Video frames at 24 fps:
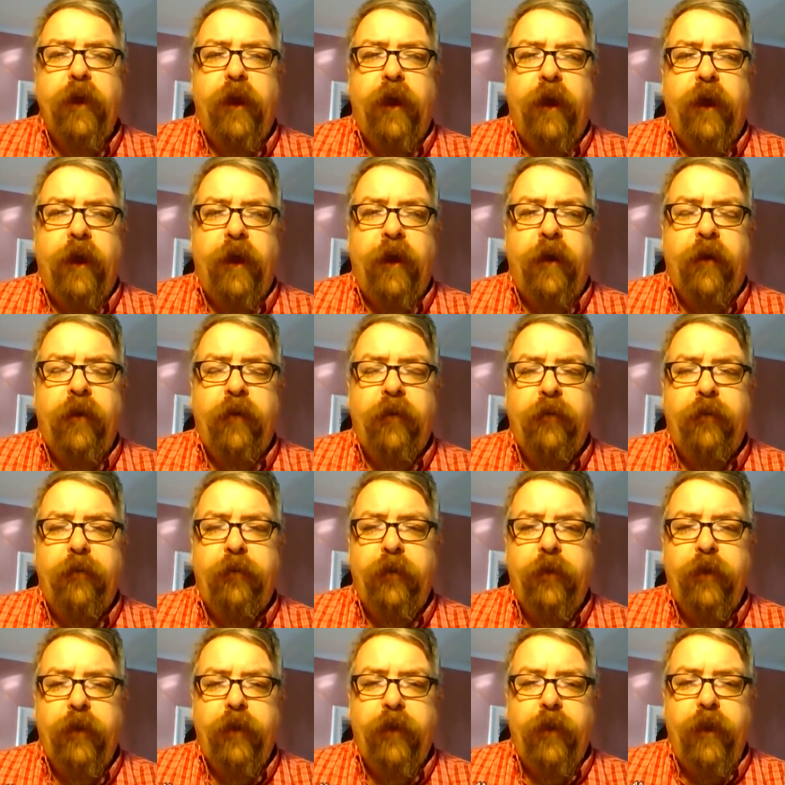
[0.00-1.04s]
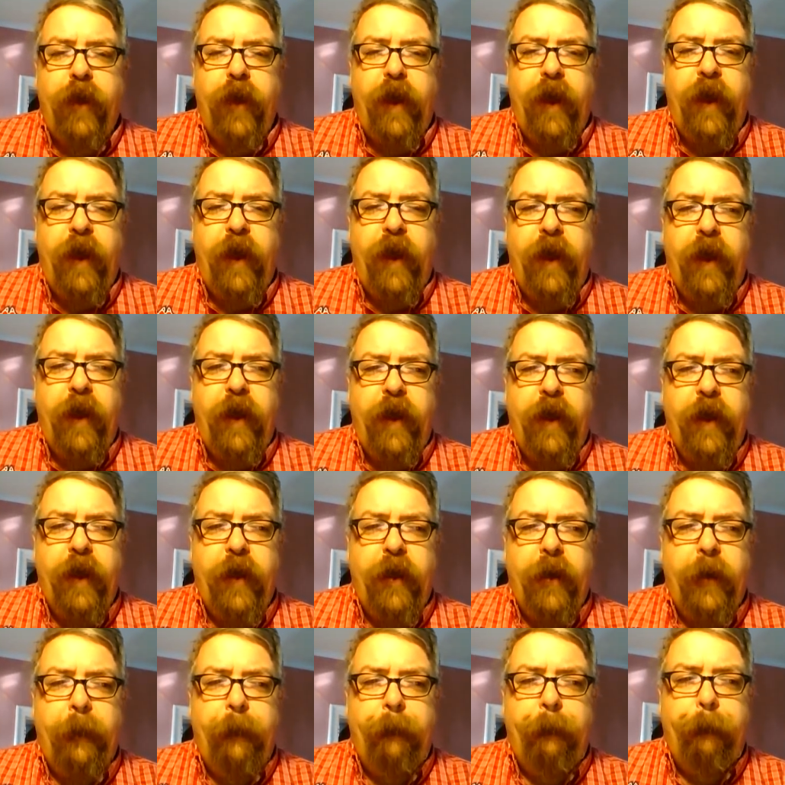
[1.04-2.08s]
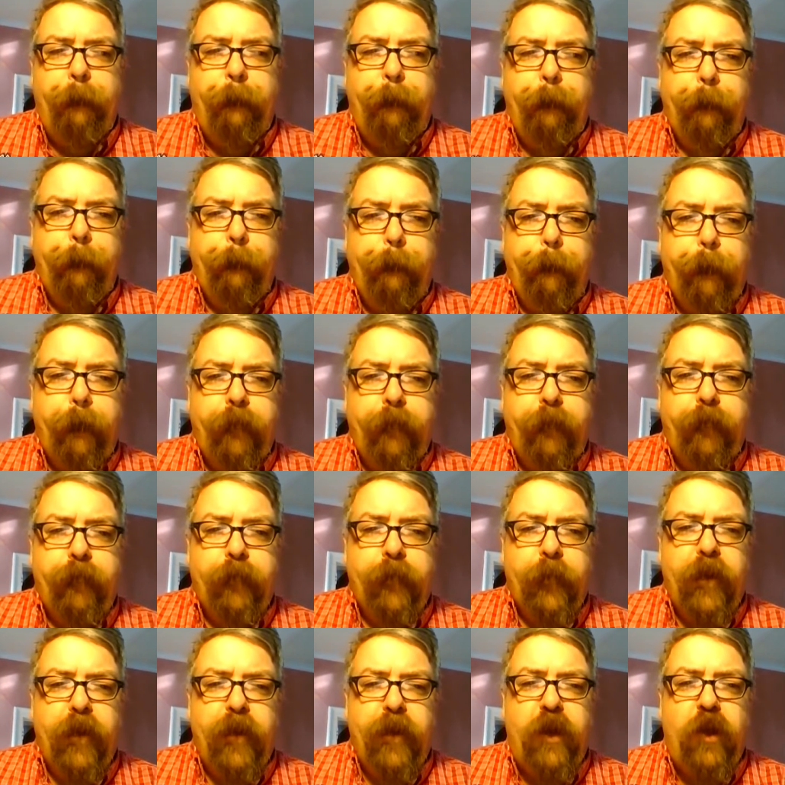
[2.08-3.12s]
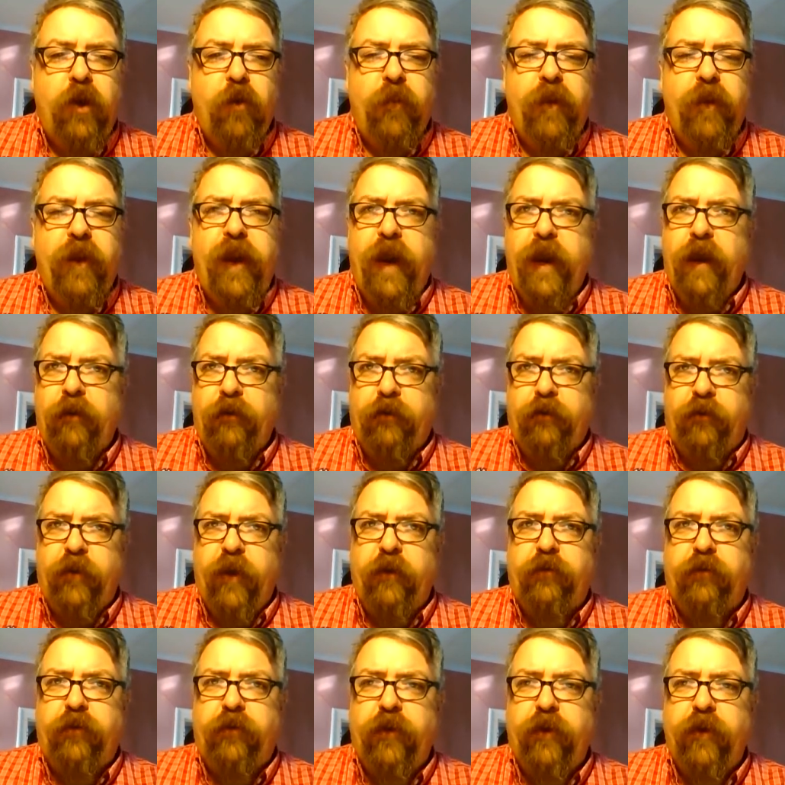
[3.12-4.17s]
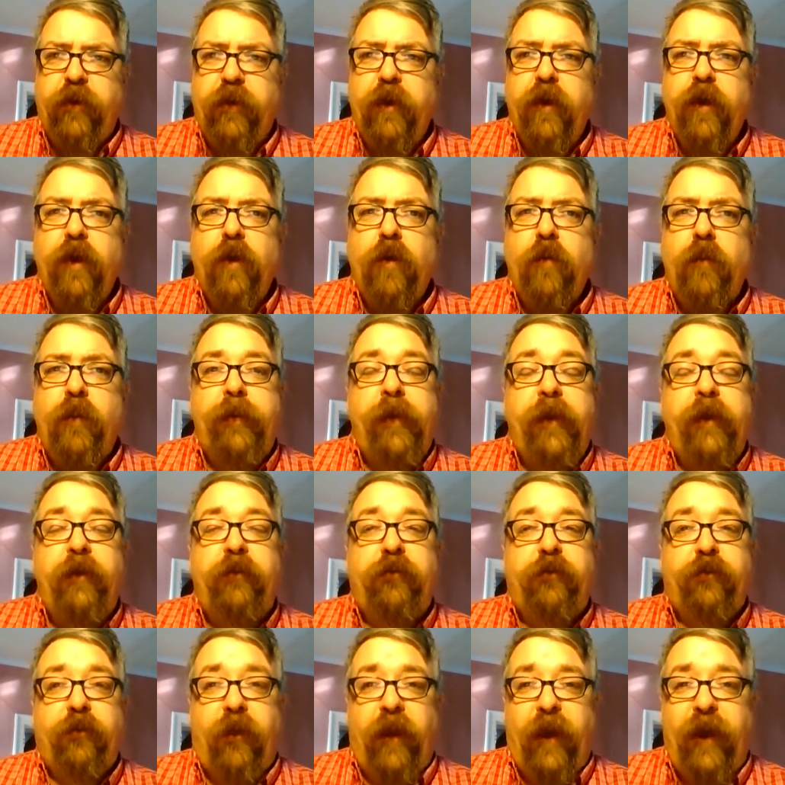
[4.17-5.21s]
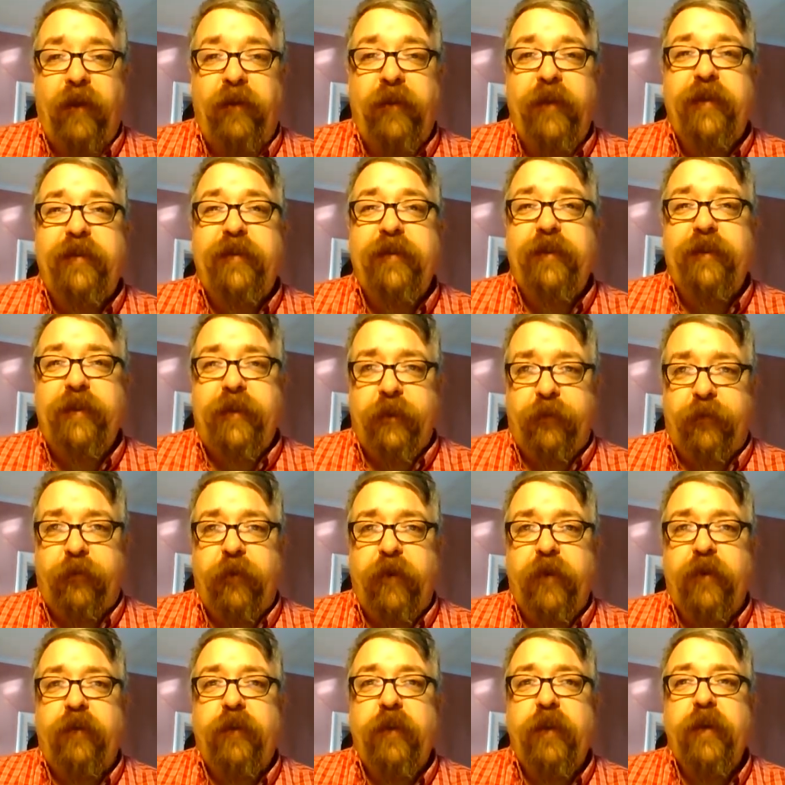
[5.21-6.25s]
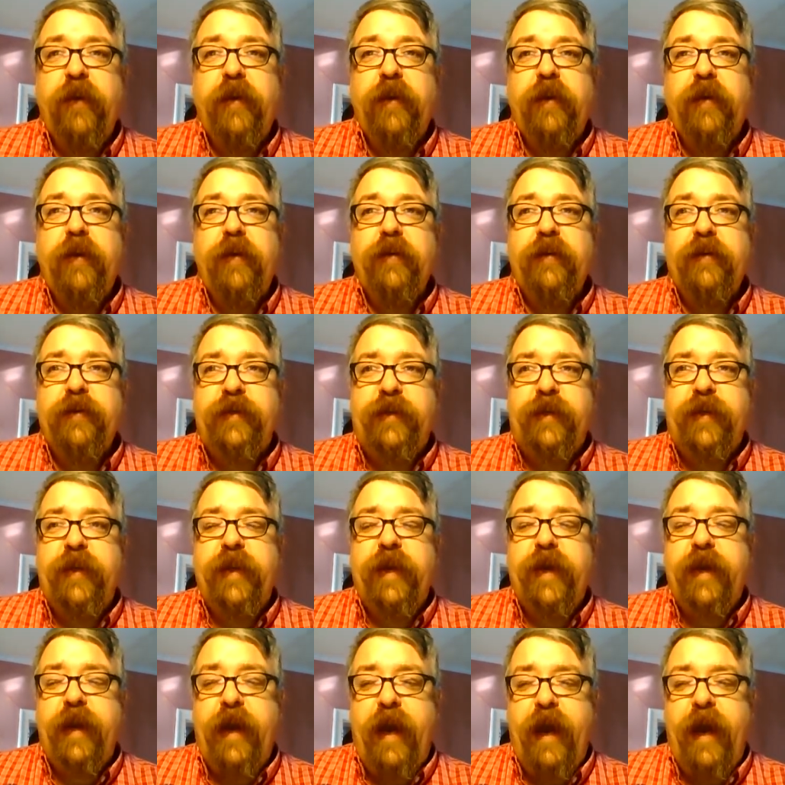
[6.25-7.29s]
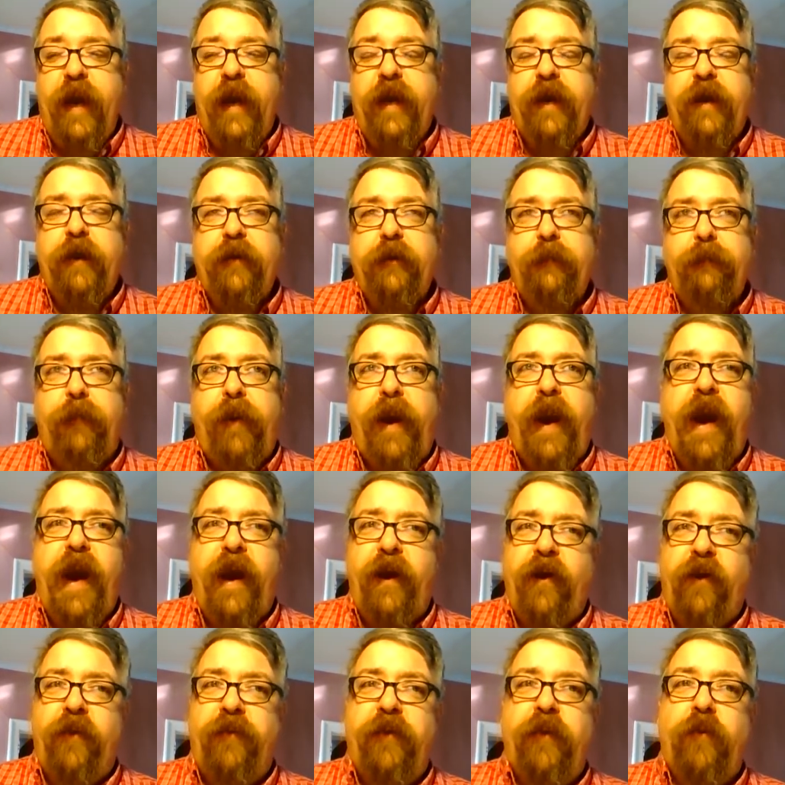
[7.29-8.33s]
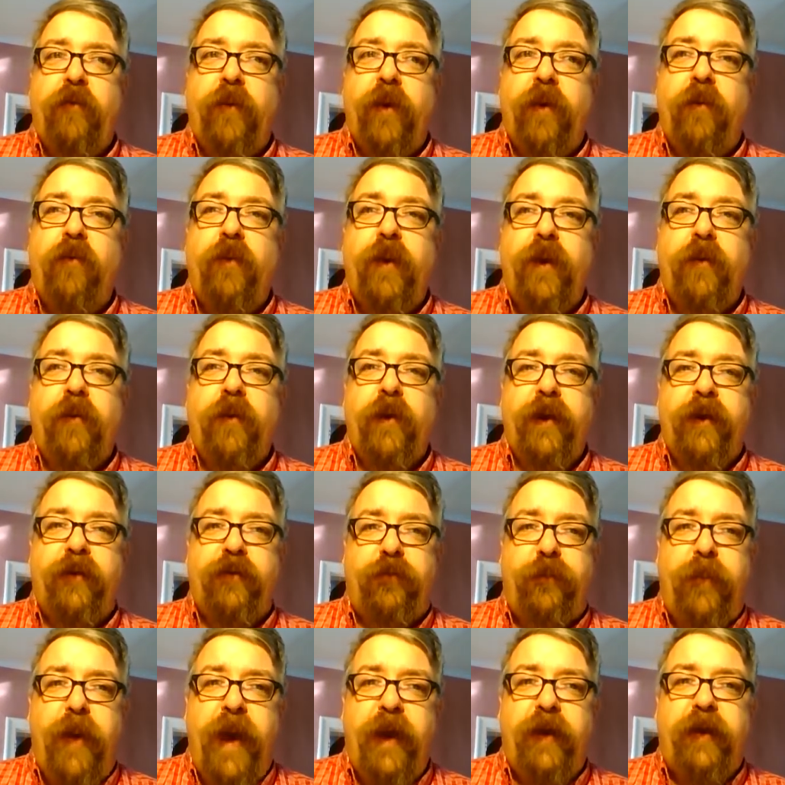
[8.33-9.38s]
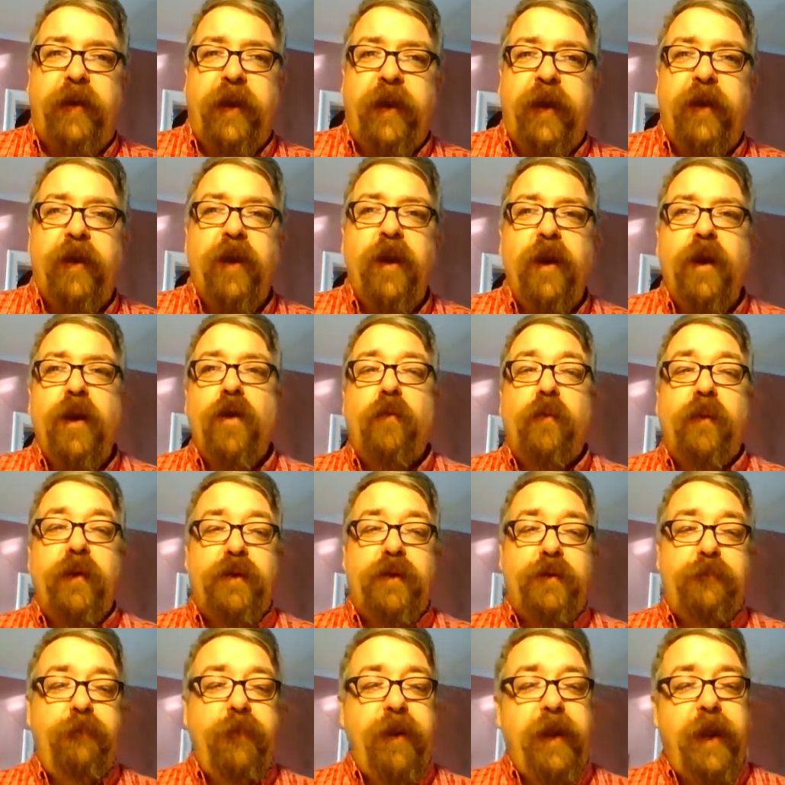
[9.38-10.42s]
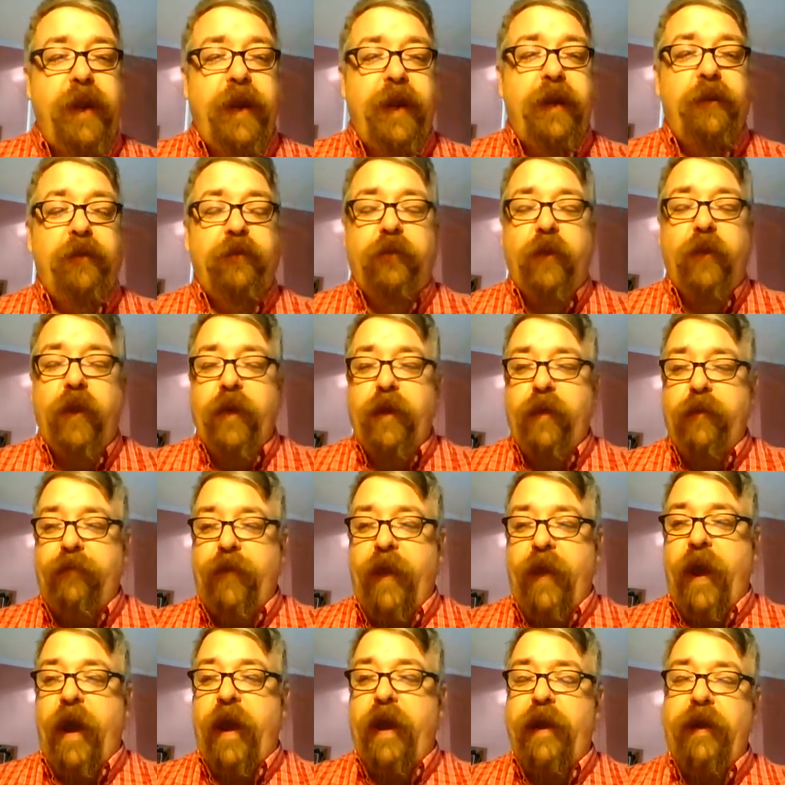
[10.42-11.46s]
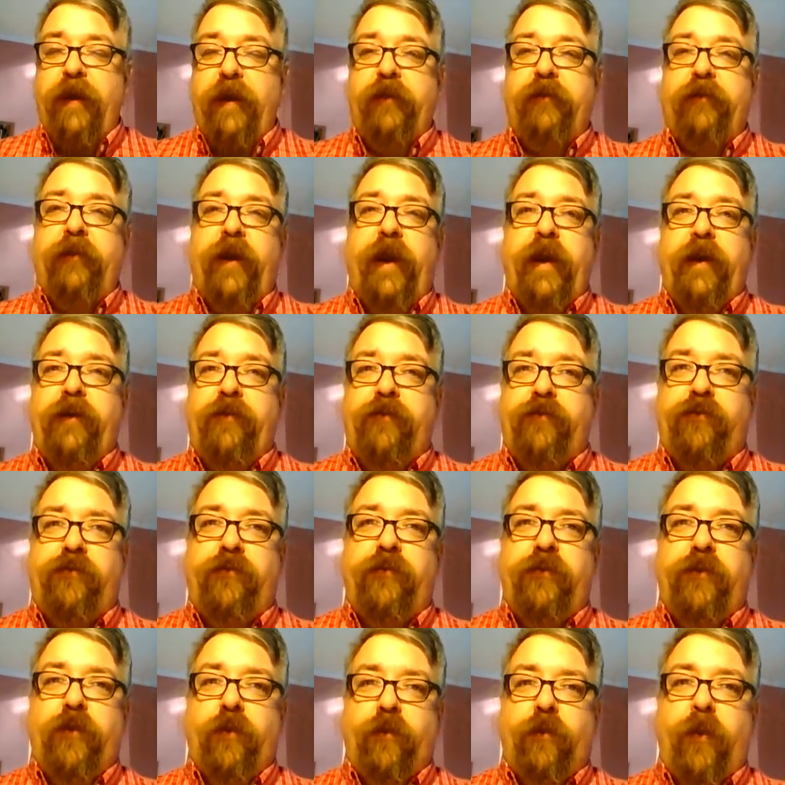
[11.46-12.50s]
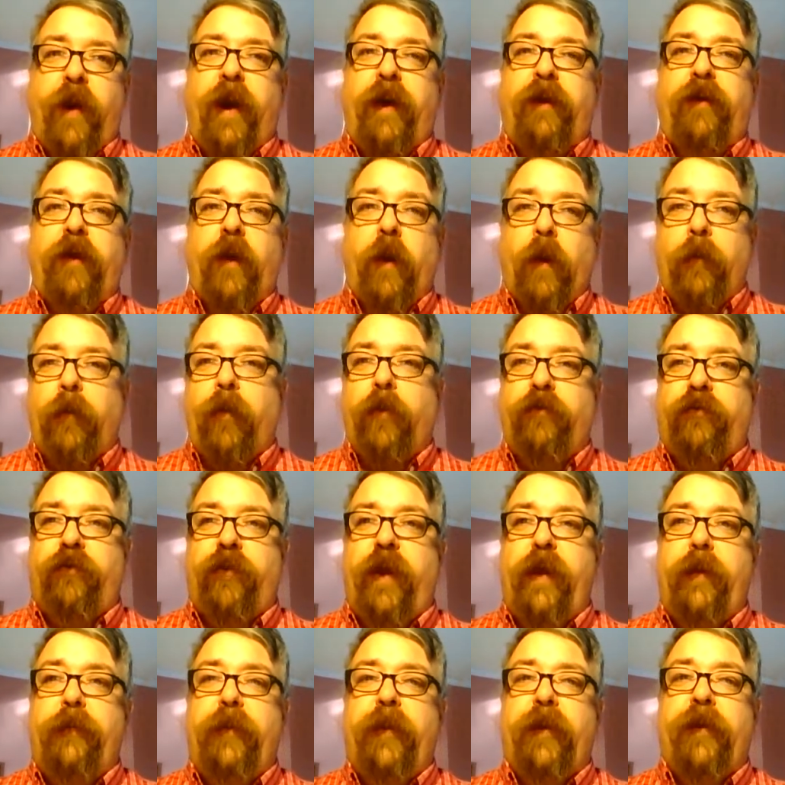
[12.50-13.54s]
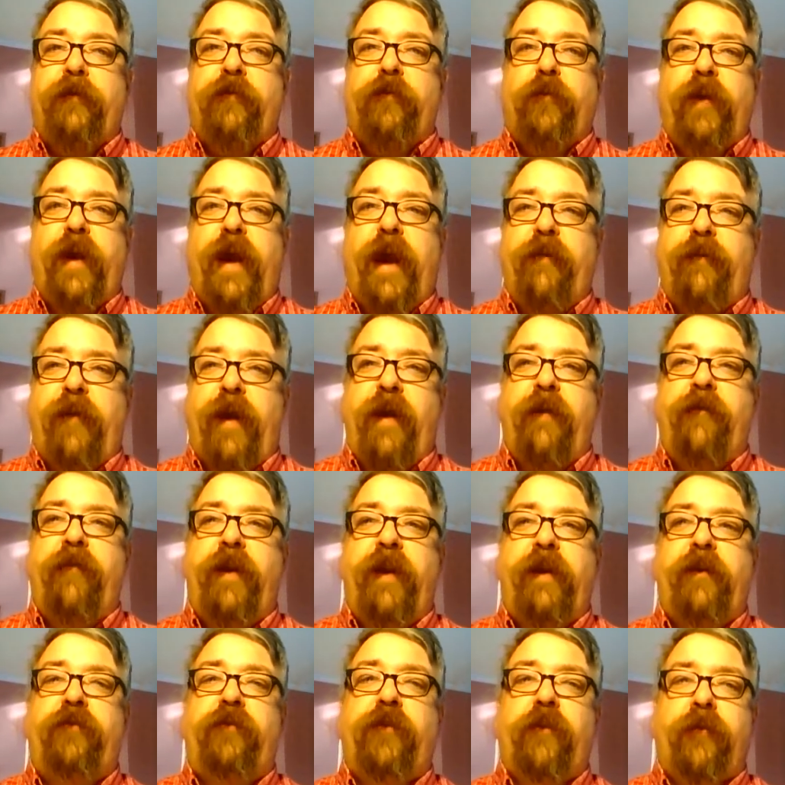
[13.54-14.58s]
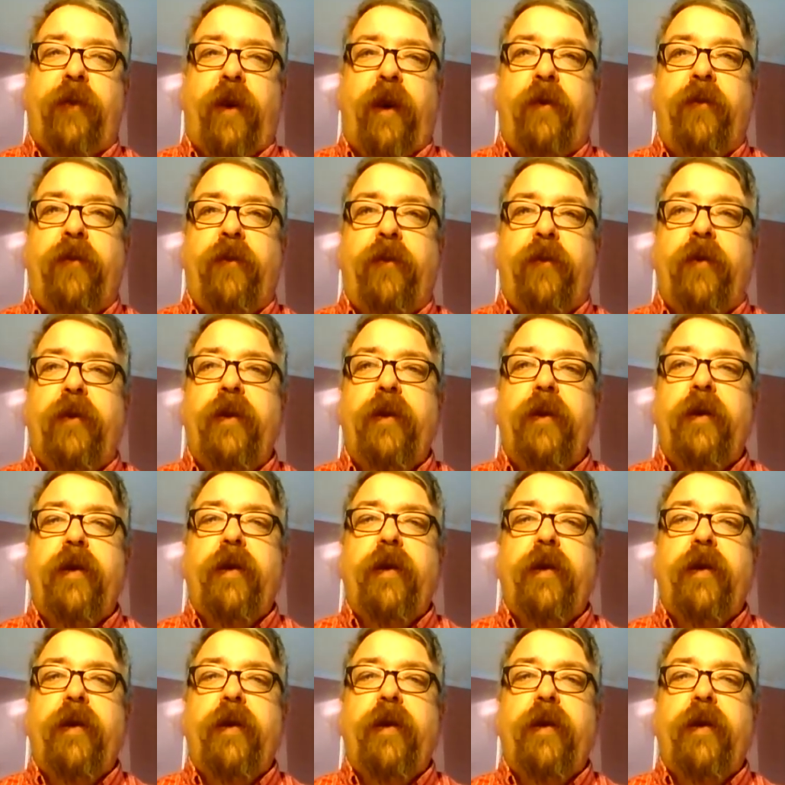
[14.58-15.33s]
of a human ancestor with a slightly different DNA pattern than what we were expecting, which means that isn't a direct Homo sapiens. We have evidence of other